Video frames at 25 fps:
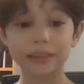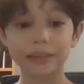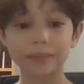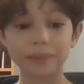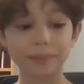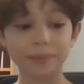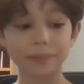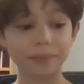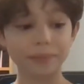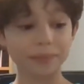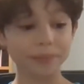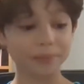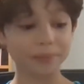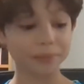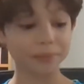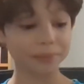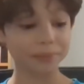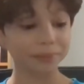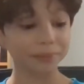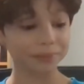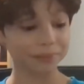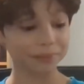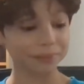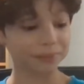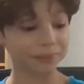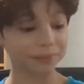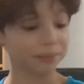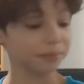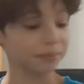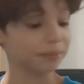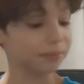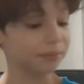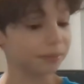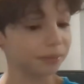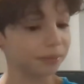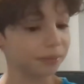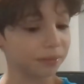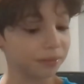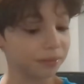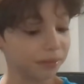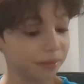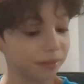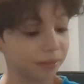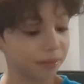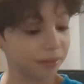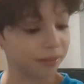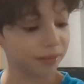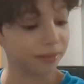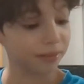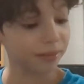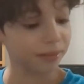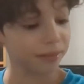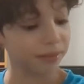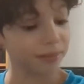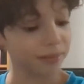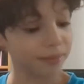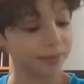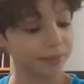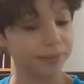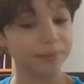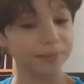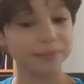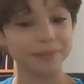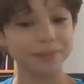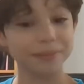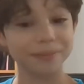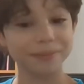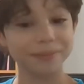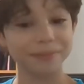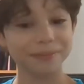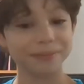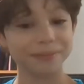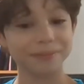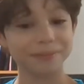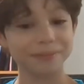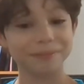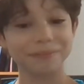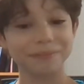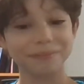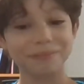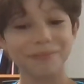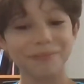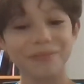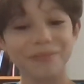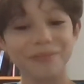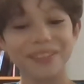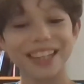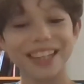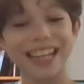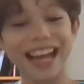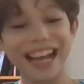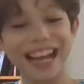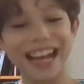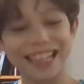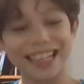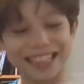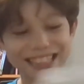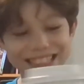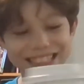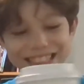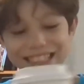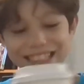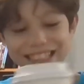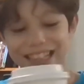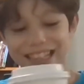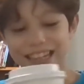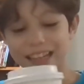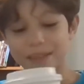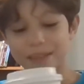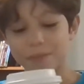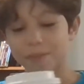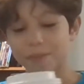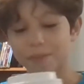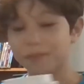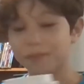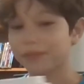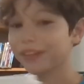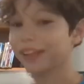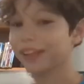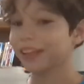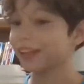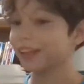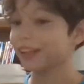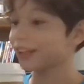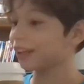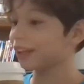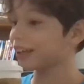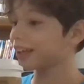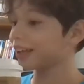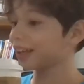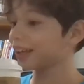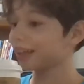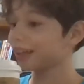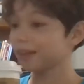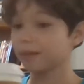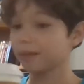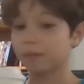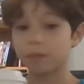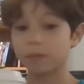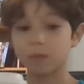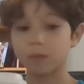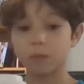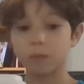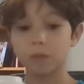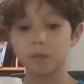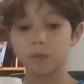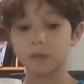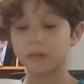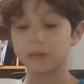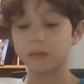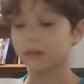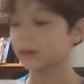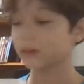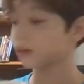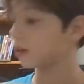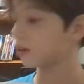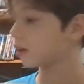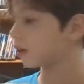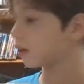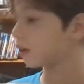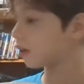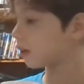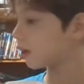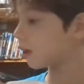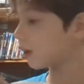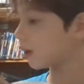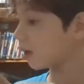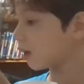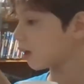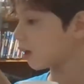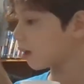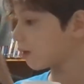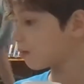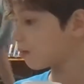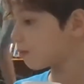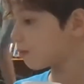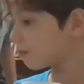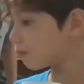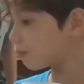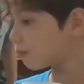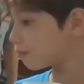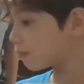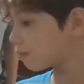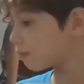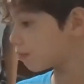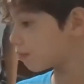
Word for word: he's we've agreed to do a video. Yes. And he also convinced me to buy him a